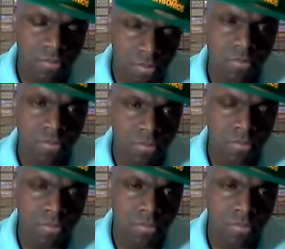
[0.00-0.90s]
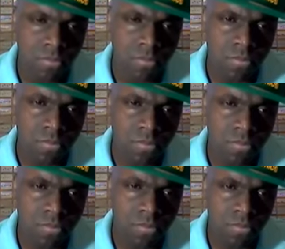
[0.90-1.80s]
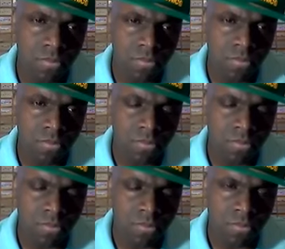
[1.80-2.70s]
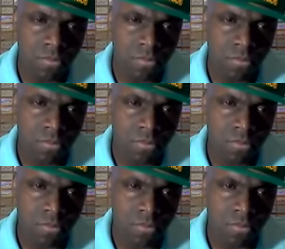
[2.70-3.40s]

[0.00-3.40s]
No words are spoken by the person on screen.